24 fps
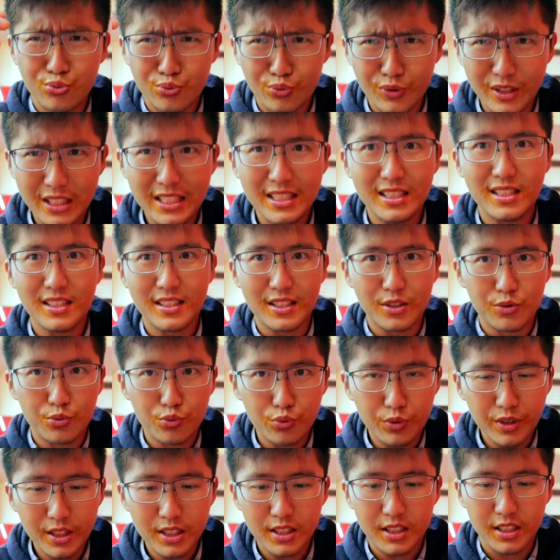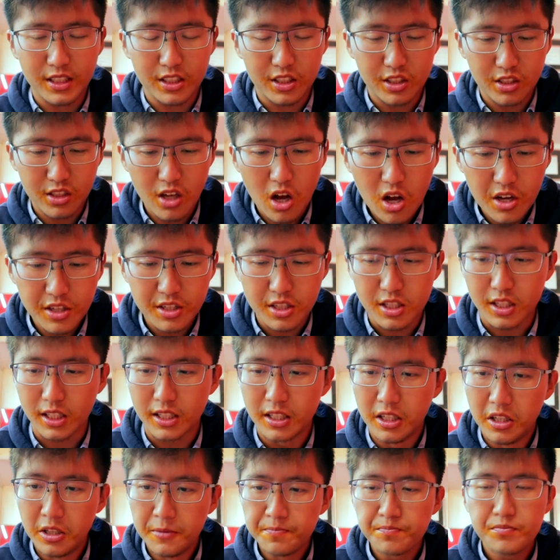really, really saucy.
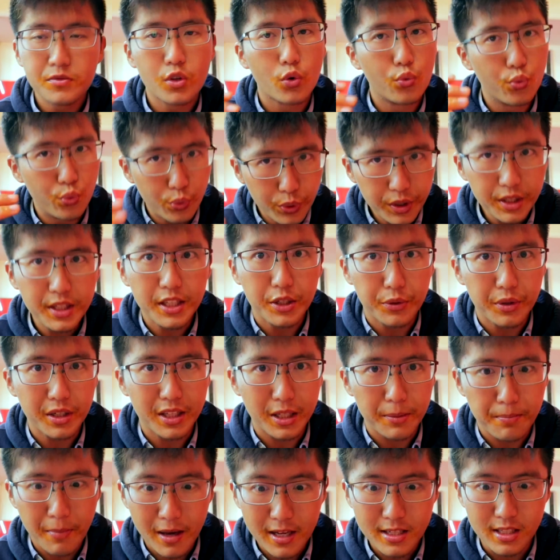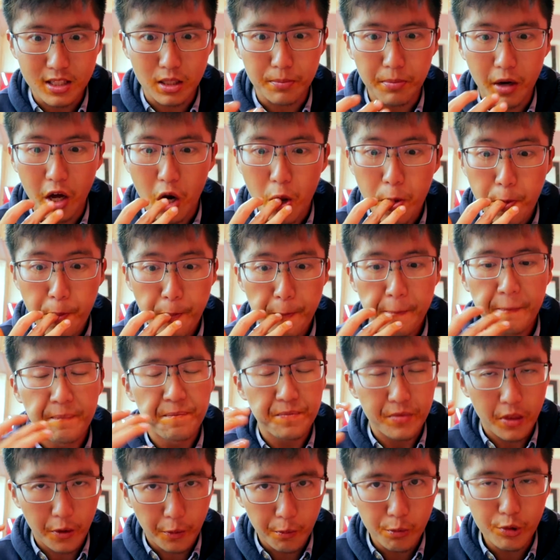Really, really messy, but
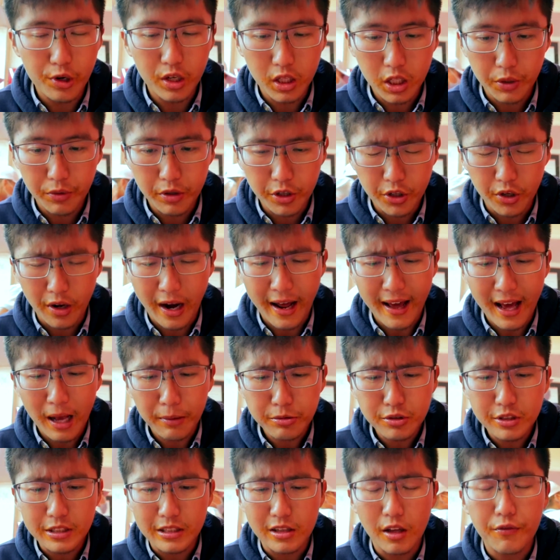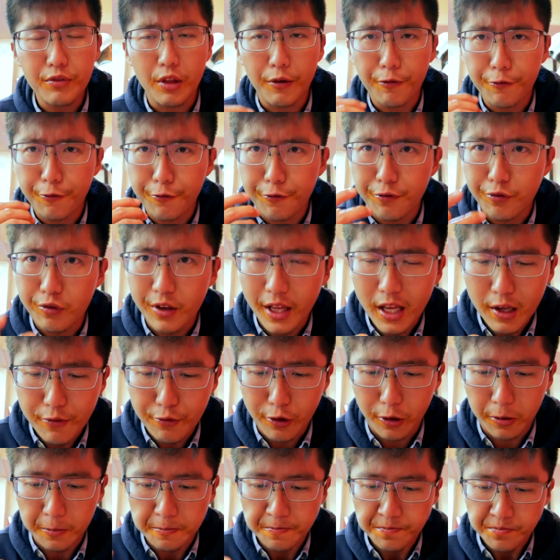really, really good. I absolutely love the
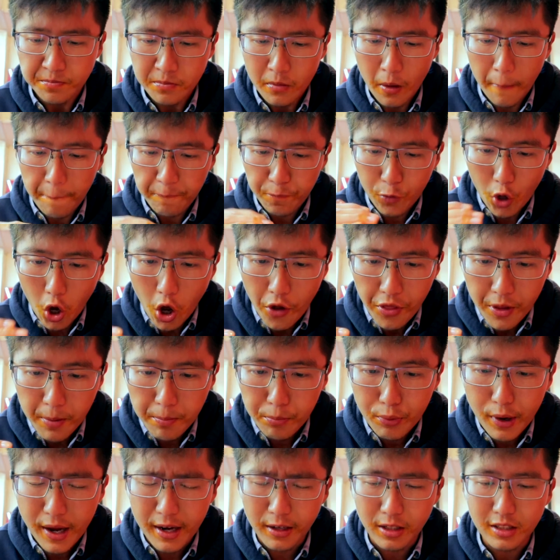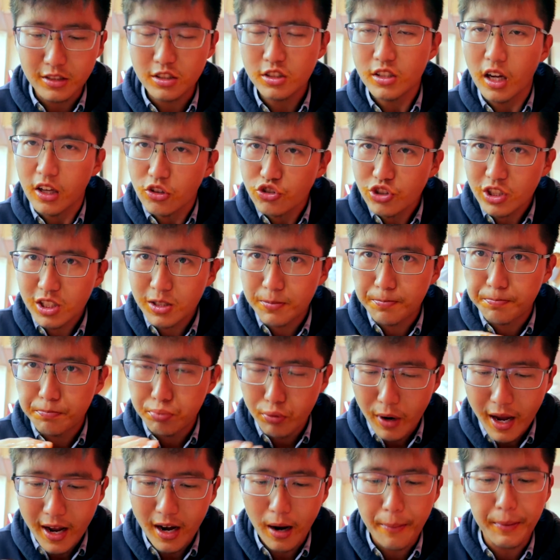flavor on the bread. It's not just
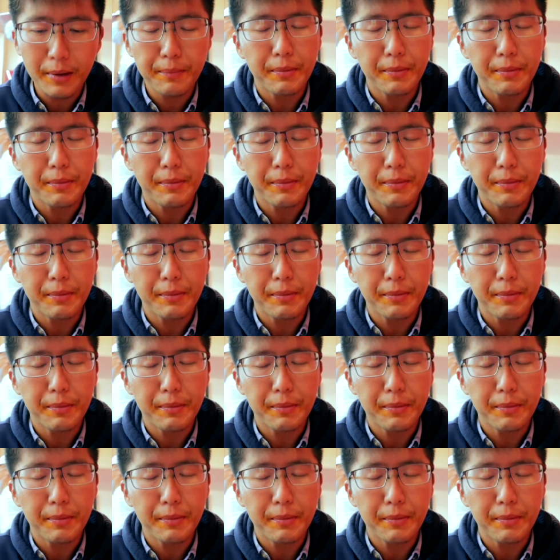bread. I mean,